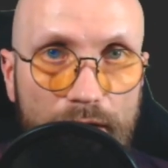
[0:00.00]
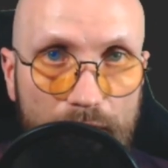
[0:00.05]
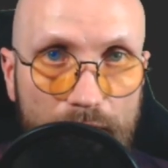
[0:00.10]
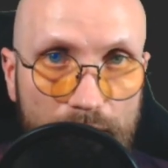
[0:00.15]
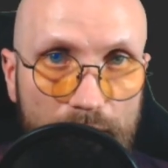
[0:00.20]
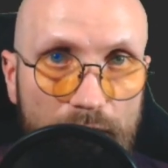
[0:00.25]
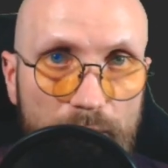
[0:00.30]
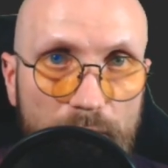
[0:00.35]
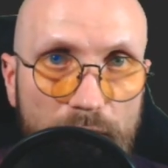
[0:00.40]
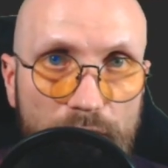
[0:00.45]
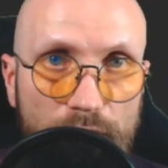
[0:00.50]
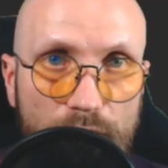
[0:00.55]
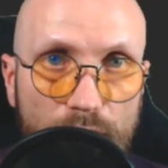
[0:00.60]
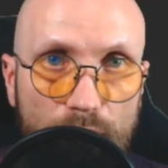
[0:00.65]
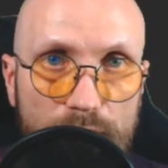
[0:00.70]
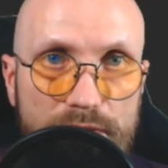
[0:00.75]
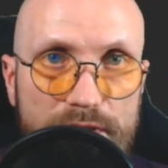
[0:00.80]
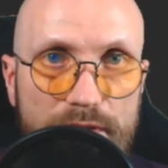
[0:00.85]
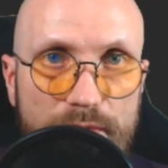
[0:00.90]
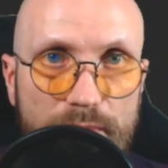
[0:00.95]
I got my
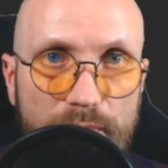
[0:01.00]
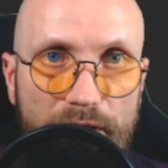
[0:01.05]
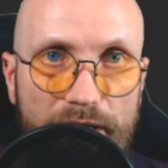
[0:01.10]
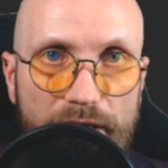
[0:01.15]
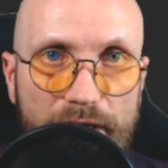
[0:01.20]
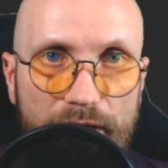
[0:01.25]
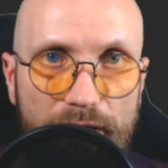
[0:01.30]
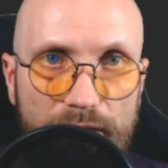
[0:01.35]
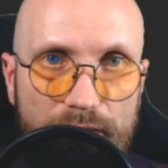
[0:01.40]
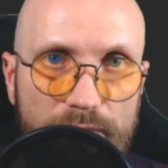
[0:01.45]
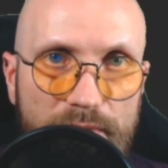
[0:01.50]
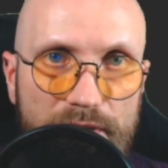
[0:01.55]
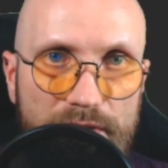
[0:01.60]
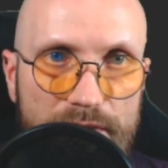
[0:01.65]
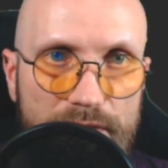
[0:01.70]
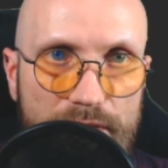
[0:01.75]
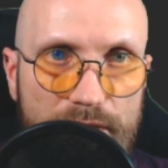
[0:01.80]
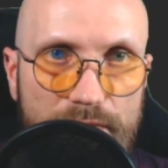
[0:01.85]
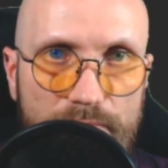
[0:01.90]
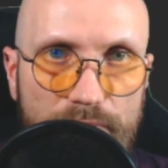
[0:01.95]
notes in my hand
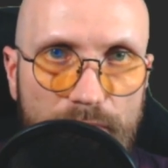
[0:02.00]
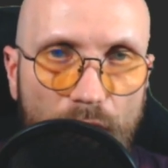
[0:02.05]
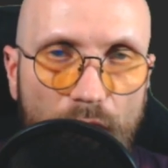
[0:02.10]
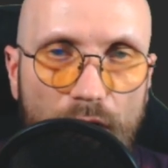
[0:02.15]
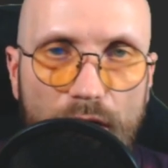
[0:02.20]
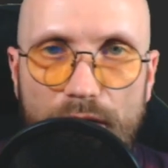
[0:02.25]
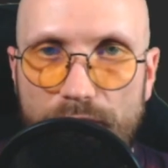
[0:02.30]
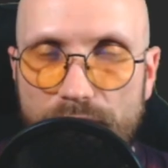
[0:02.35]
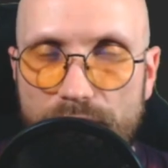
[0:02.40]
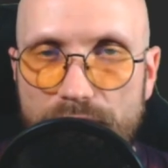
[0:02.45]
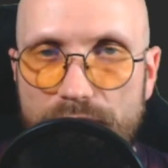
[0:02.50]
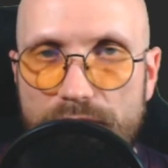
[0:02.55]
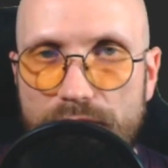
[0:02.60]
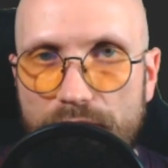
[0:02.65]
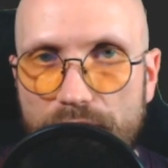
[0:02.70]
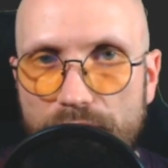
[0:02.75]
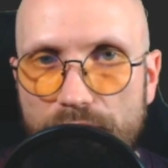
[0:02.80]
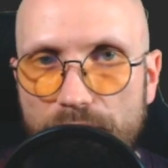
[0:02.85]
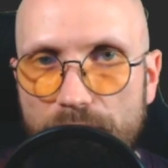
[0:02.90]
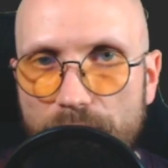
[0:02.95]
because I
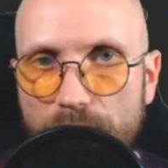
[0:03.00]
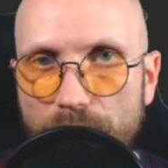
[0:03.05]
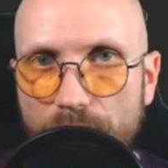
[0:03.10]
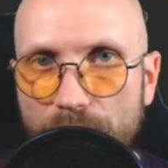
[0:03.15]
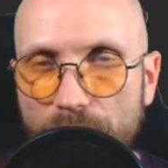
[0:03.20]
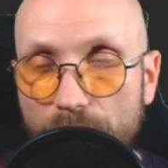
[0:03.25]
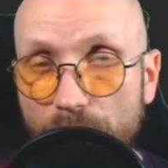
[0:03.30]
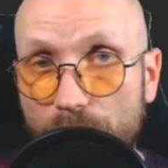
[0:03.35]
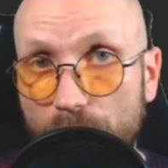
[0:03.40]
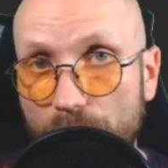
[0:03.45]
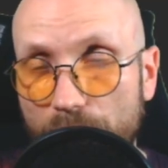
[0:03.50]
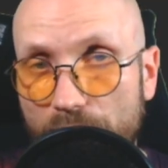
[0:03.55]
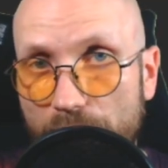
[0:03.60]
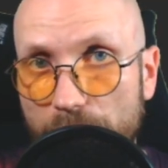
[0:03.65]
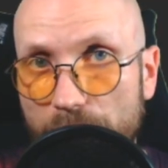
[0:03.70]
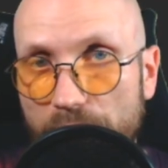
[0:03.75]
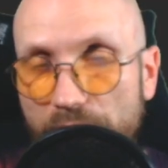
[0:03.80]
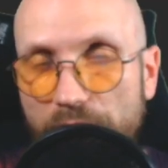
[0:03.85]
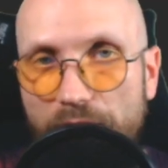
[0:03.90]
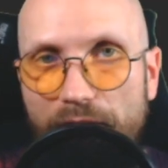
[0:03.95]
obviously
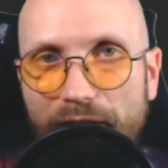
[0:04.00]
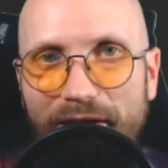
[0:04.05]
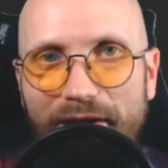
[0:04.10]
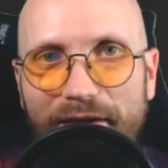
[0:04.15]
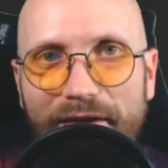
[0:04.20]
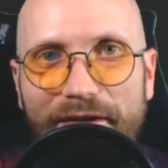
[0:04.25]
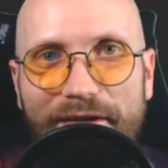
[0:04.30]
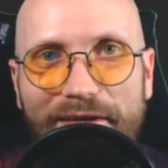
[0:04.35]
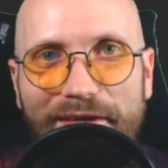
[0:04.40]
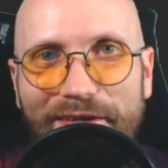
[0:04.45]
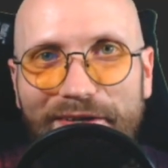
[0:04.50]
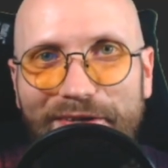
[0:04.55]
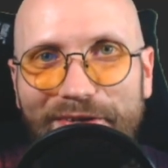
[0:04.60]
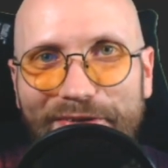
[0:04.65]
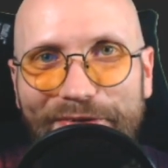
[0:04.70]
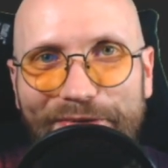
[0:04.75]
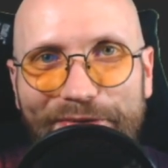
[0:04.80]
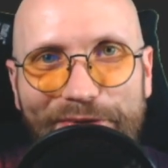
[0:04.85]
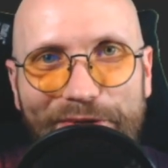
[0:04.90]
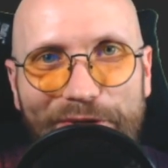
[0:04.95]
maybe
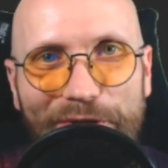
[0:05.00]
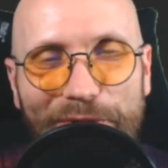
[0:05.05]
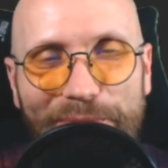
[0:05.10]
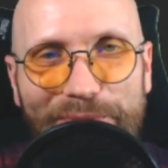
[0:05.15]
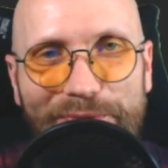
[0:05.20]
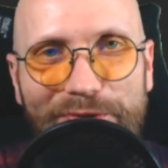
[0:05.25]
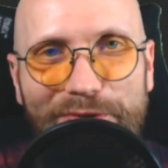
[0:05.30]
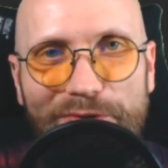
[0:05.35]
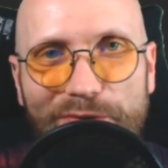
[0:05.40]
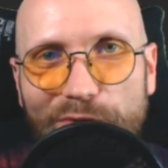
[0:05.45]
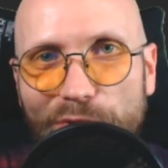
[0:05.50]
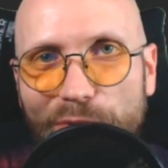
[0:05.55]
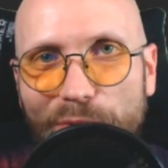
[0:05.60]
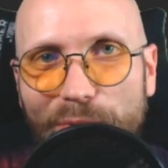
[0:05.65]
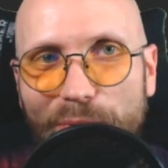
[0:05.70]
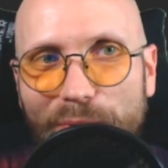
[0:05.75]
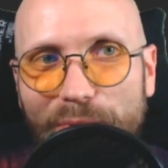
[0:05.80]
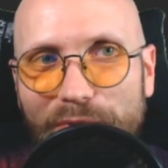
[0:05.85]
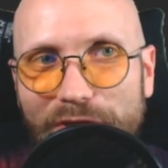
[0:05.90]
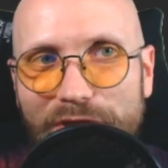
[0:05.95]
don't
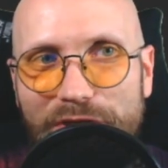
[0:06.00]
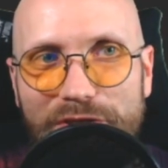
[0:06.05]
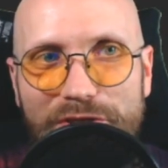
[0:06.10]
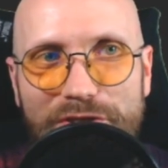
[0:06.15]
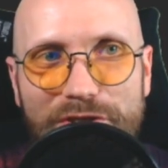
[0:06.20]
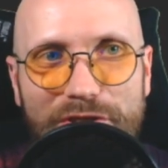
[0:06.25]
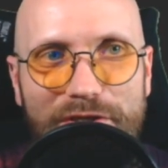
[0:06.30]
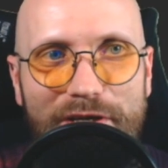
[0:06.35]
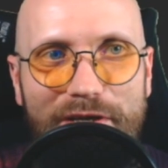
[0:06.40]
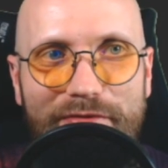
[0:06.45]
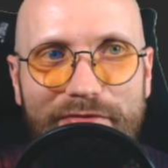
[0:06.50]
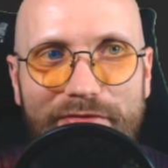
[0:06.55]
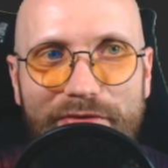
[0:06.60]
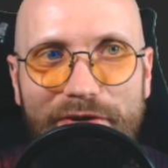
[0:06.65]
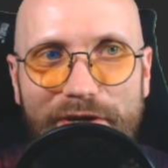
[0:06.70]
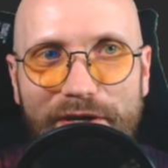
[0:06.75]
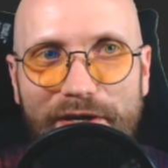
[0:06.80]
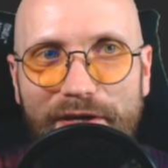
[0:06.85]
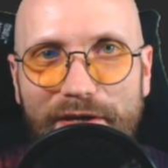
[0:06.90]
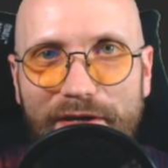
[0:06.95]
know each and
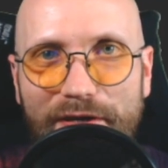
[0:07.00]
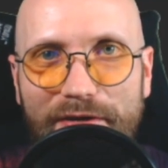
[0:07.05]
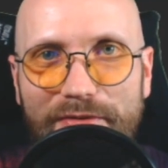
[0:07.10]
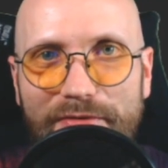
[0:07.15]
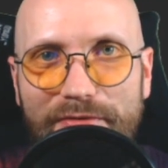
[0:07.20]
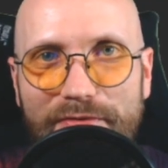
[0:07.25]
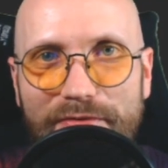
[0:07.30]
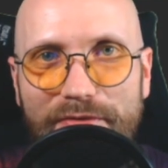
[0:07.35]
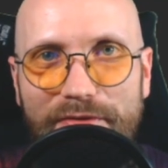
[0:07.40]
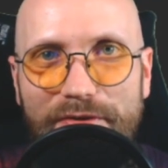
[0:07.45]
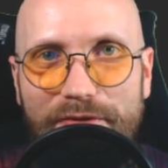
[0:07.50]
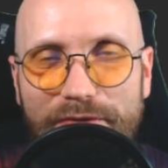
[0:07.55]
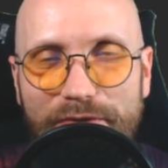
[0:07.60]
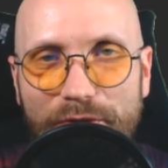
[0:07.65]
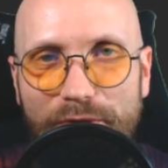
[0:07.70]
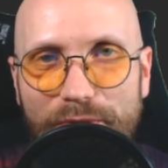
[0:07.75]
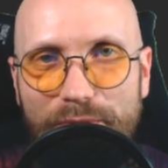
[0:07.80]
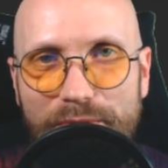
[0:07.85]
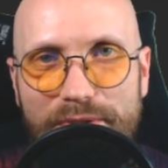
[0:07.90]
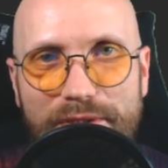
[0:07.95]
every of
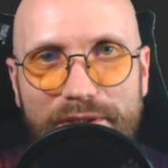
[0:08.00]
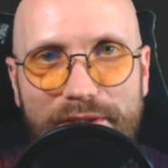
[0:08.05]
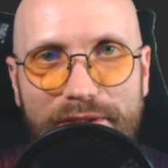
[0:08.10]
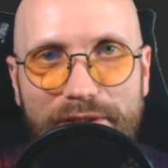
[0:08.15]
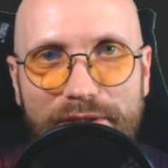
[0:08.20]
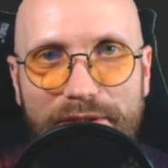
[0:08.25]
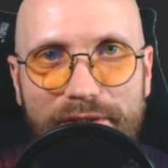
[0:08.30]
those